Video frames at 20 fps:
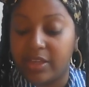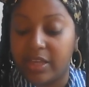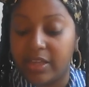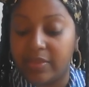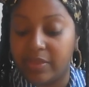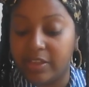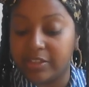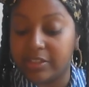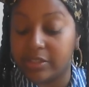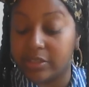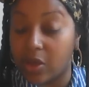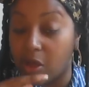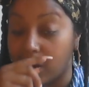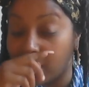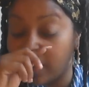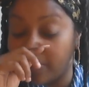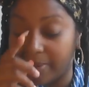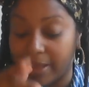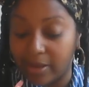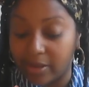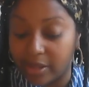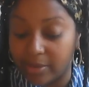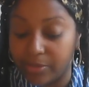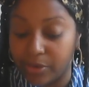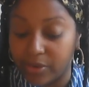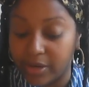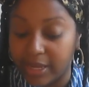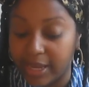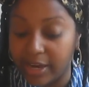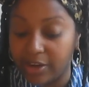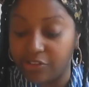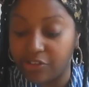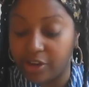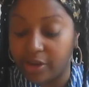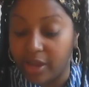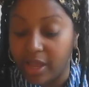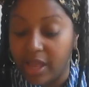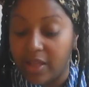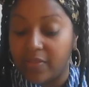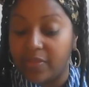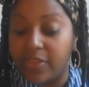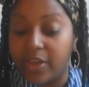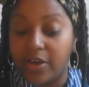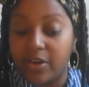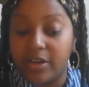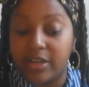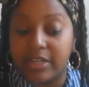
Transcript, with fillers: And this is all about communication. There